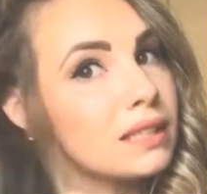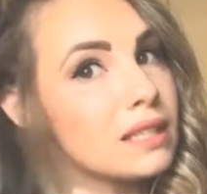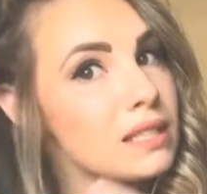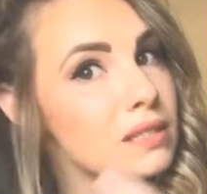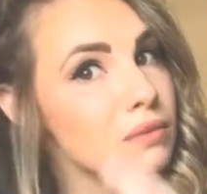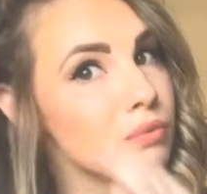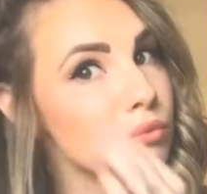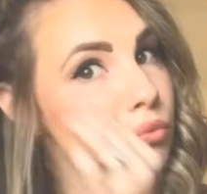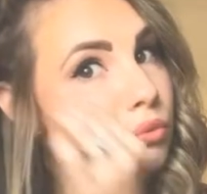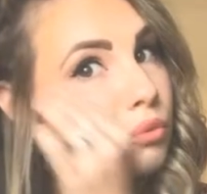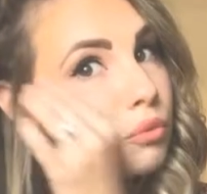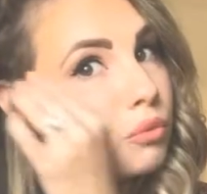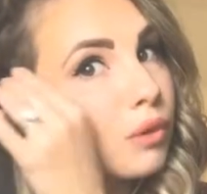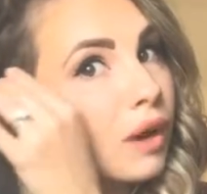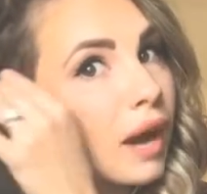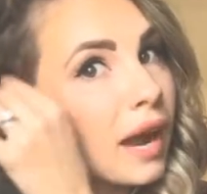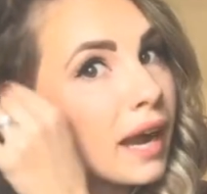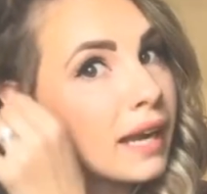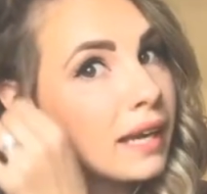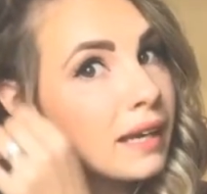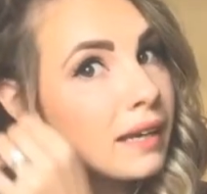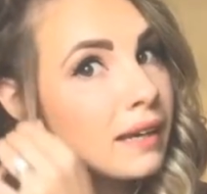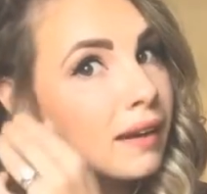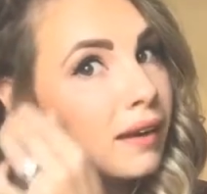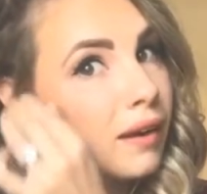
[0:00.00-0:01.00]
that's
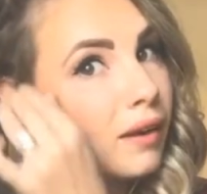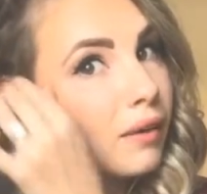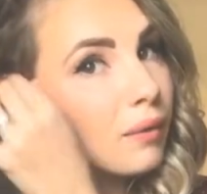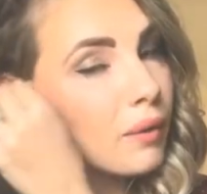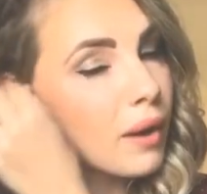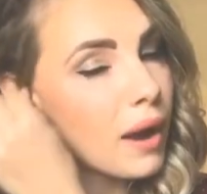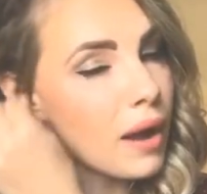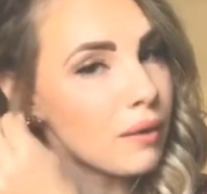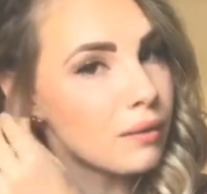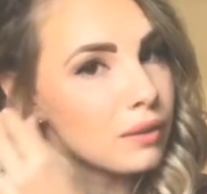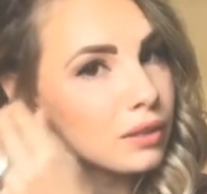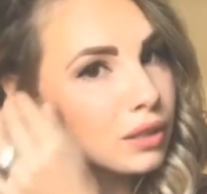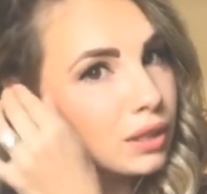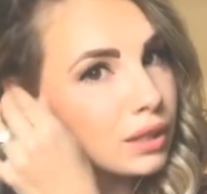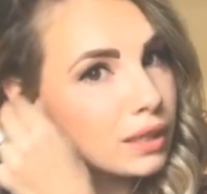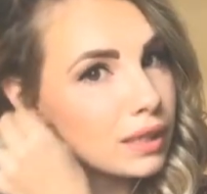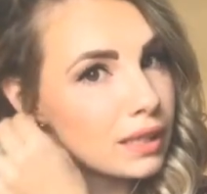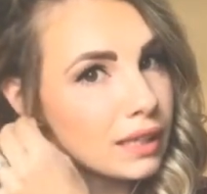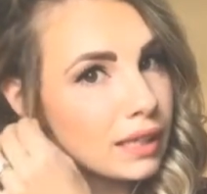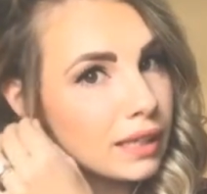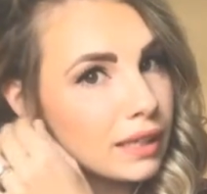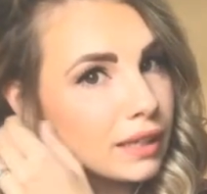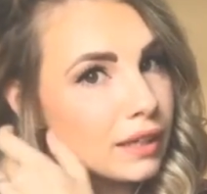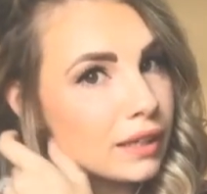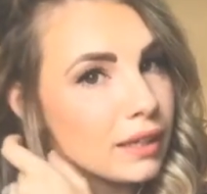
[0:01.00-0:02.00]
right around your
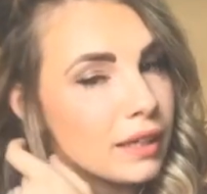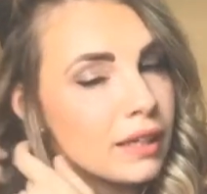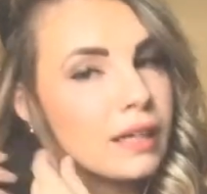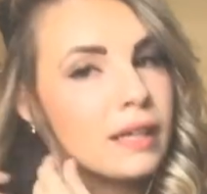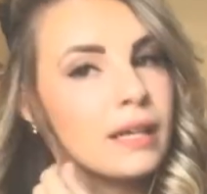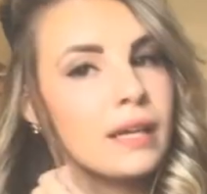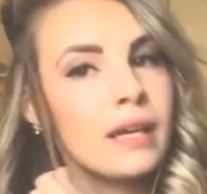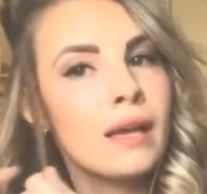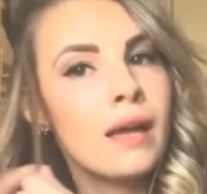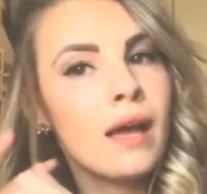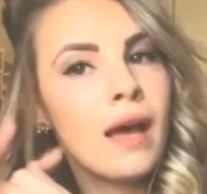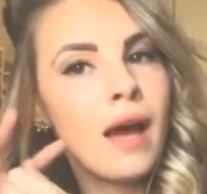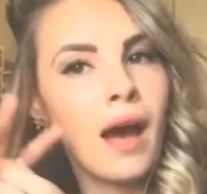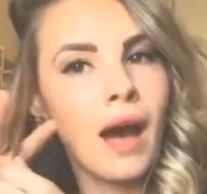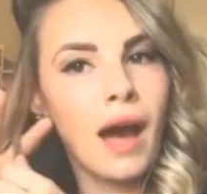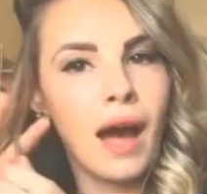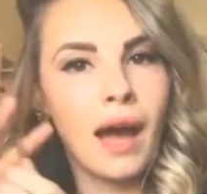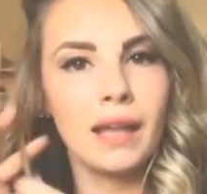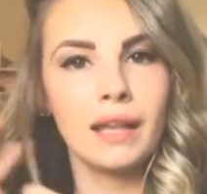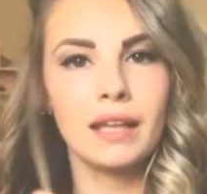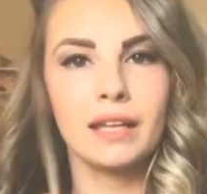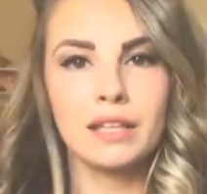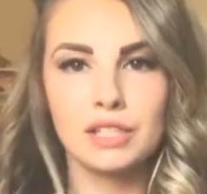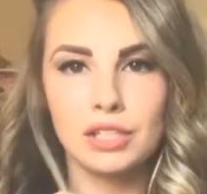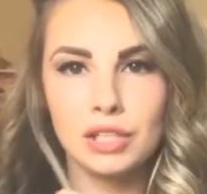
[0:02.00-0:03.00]
ear,
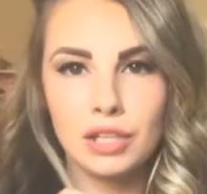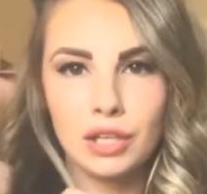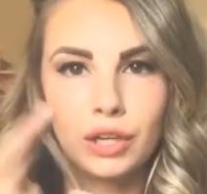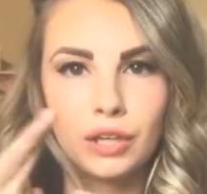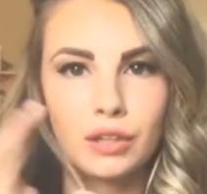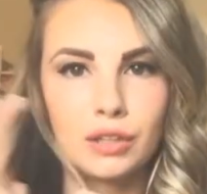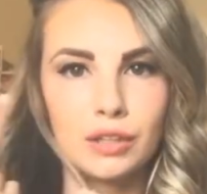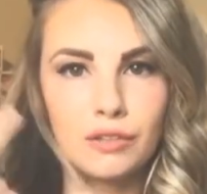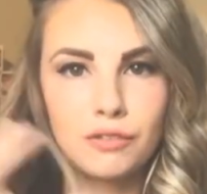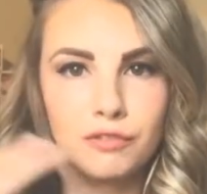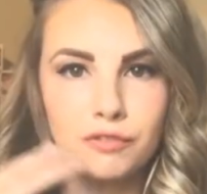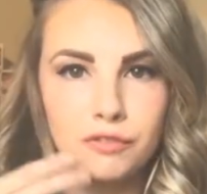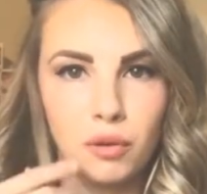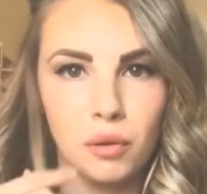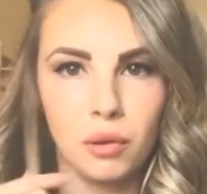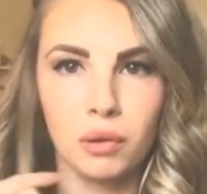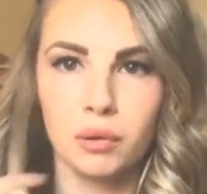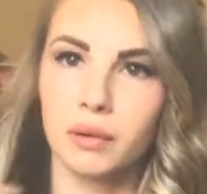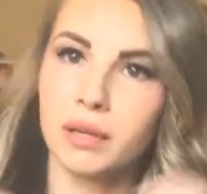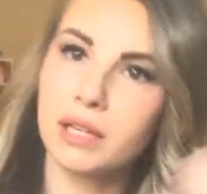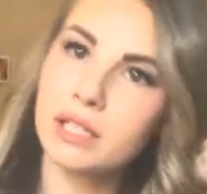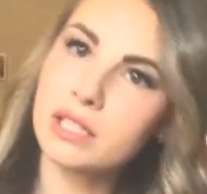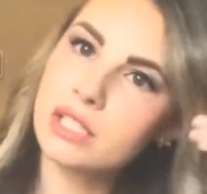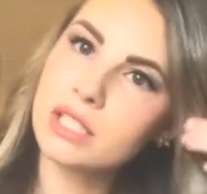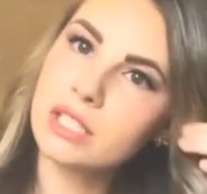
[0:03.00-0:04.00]
I like to curl it
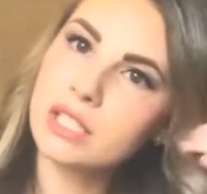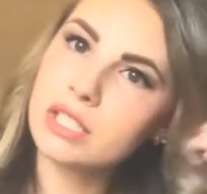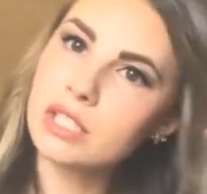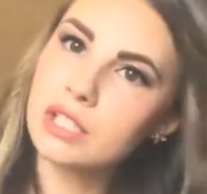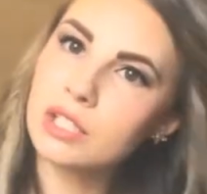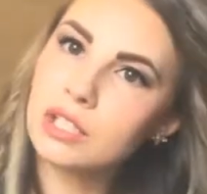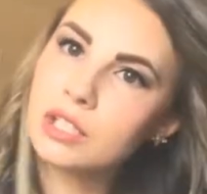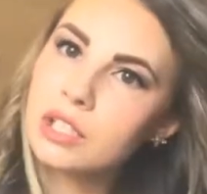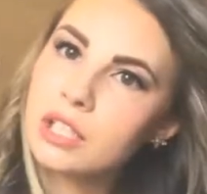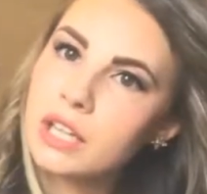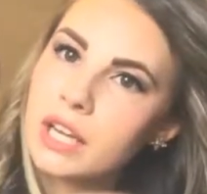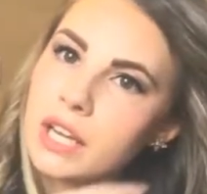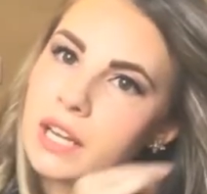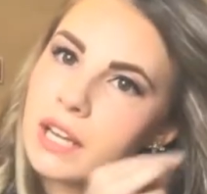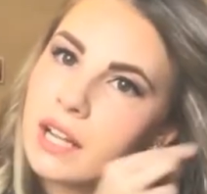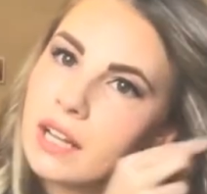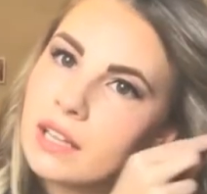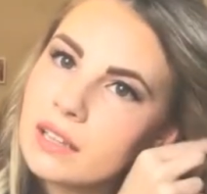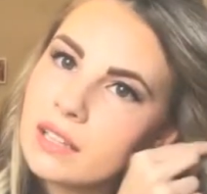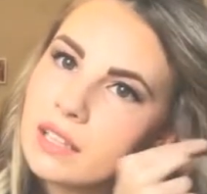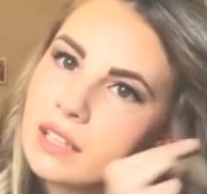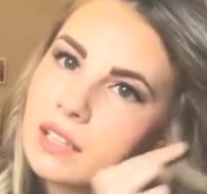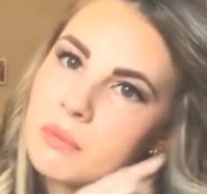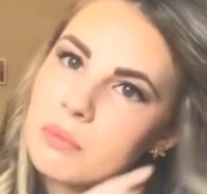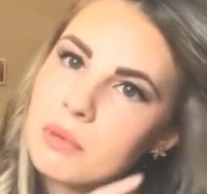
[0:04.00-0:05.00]
forward just to create a
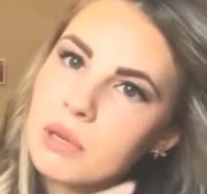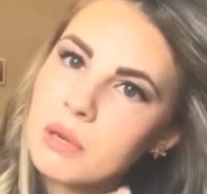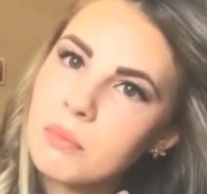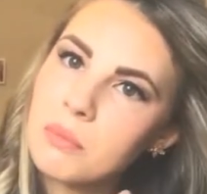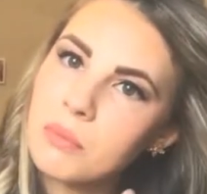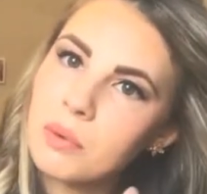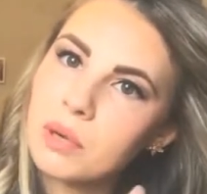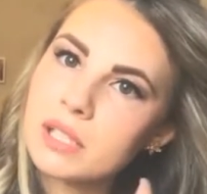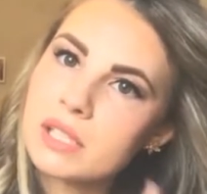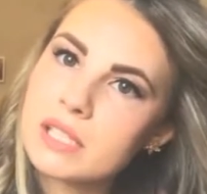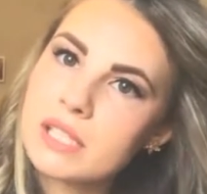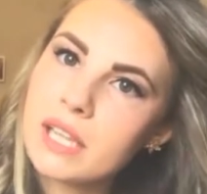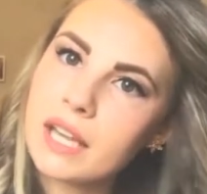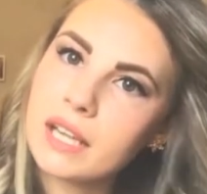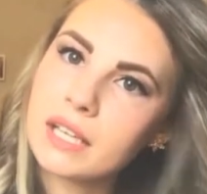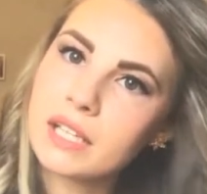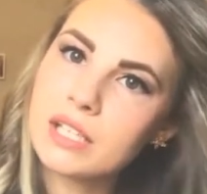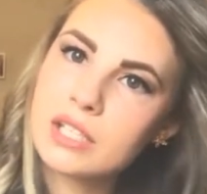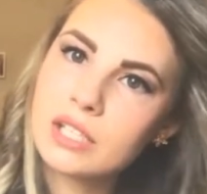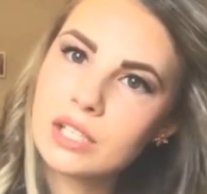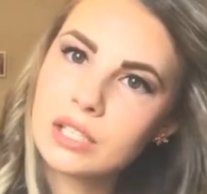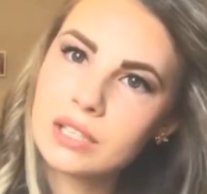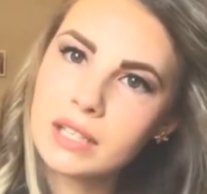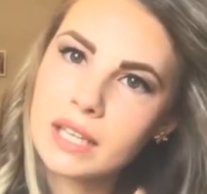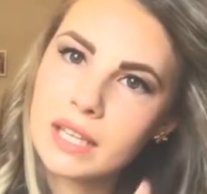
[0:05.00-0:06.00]
little bit more
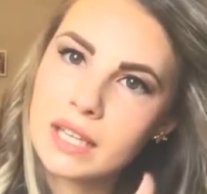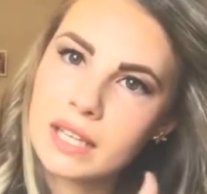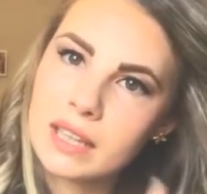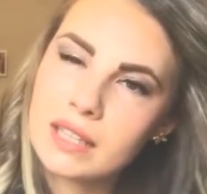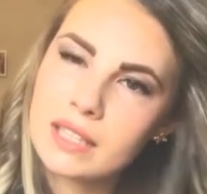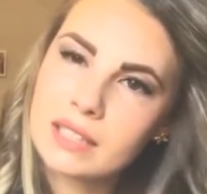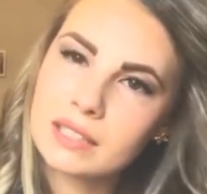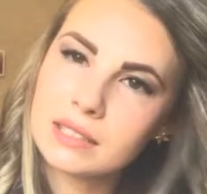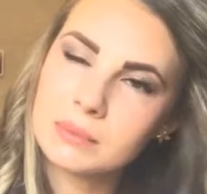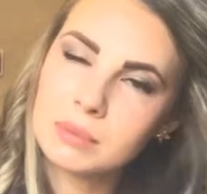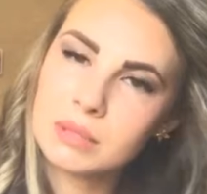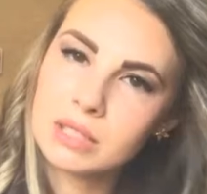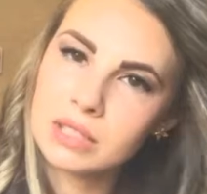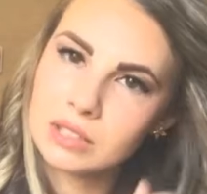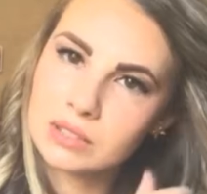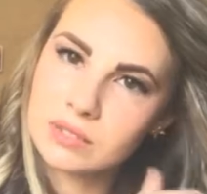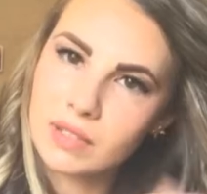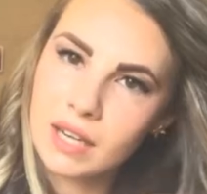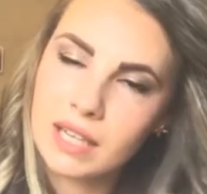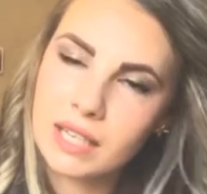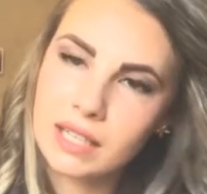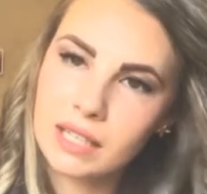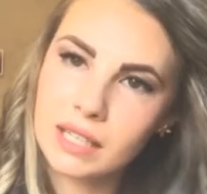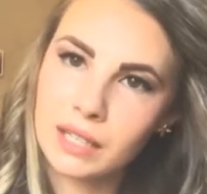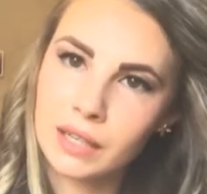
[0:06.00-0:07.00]
texture, like this piece
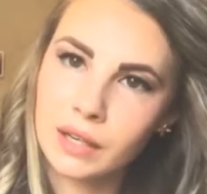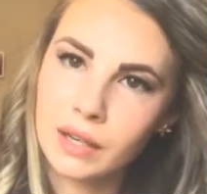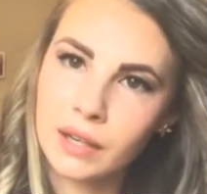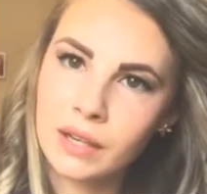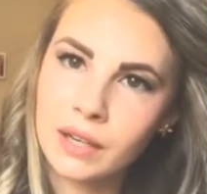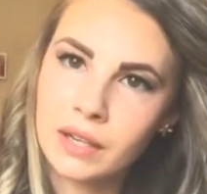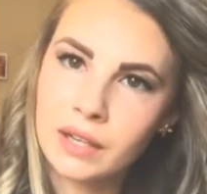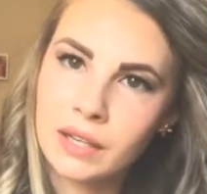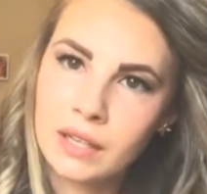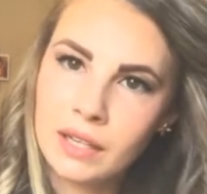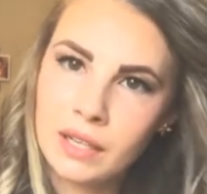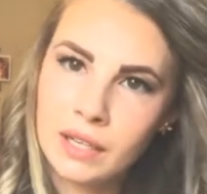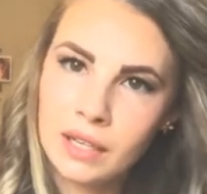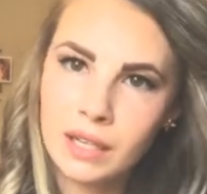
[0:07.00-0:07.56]
right here.